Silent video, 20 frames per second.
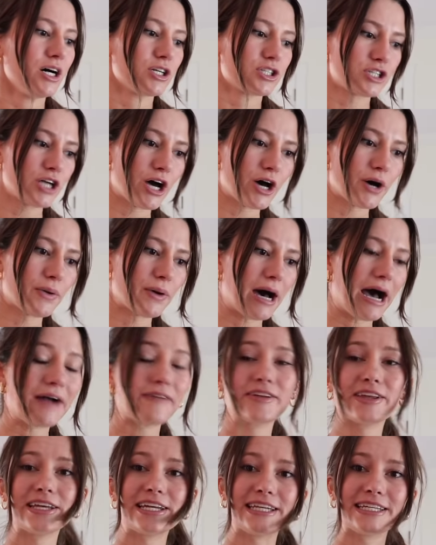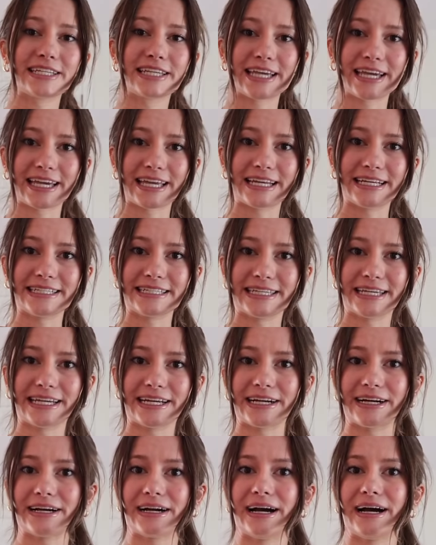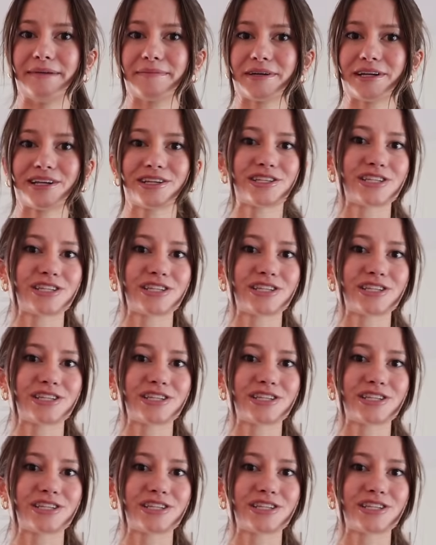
So I really need to kick it into gear. I'm gonna